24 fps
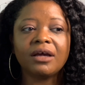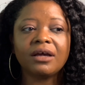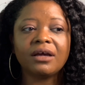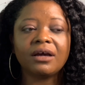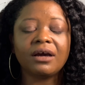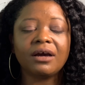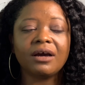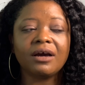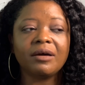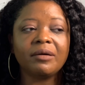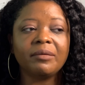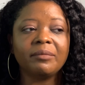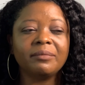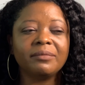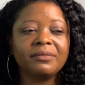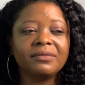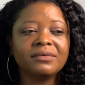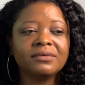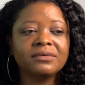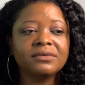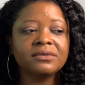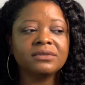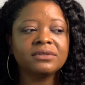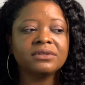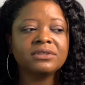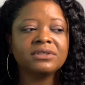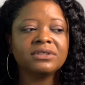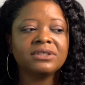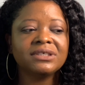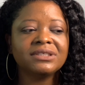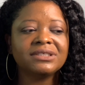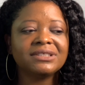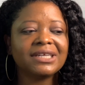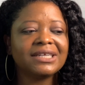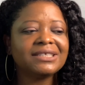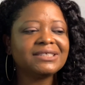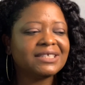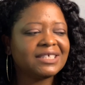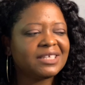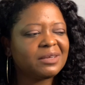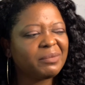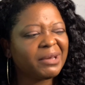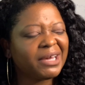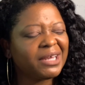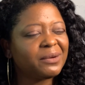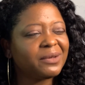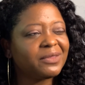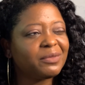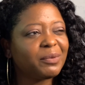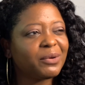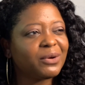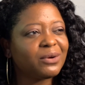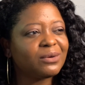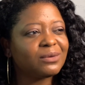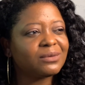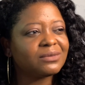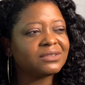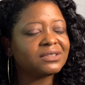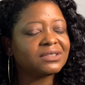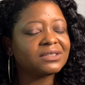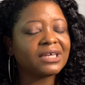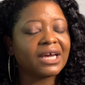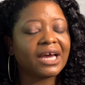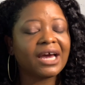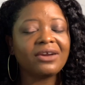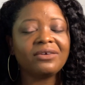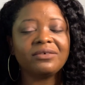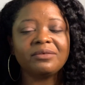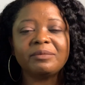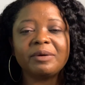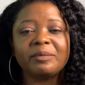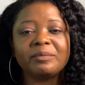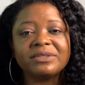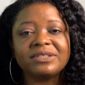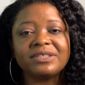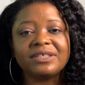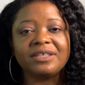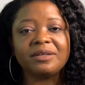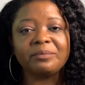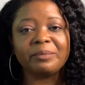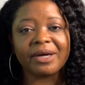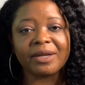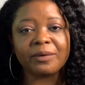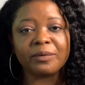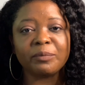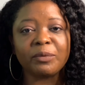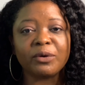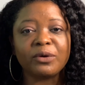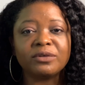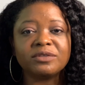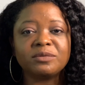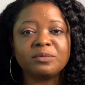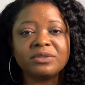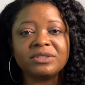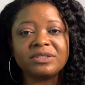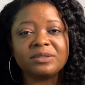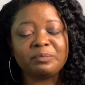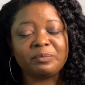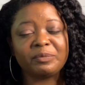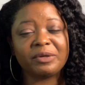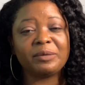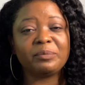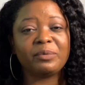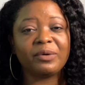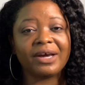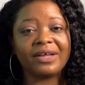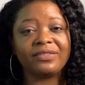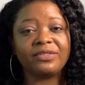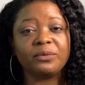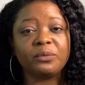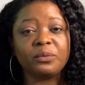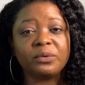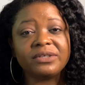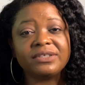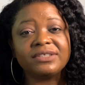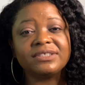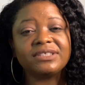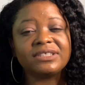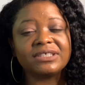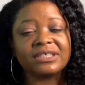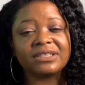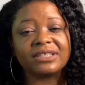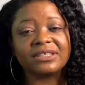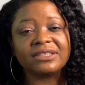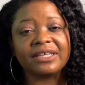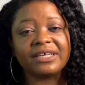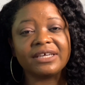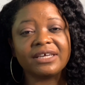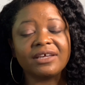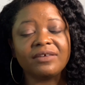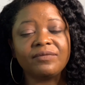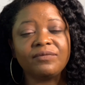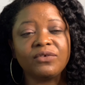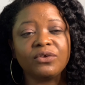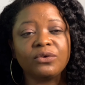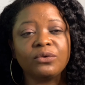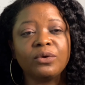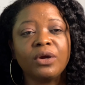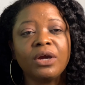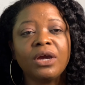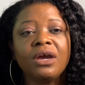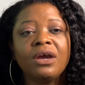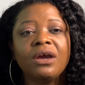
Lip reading: Did I see anybody with poles? I don't remember seeing anybody with poles. Most people had the wooden stick that they give you.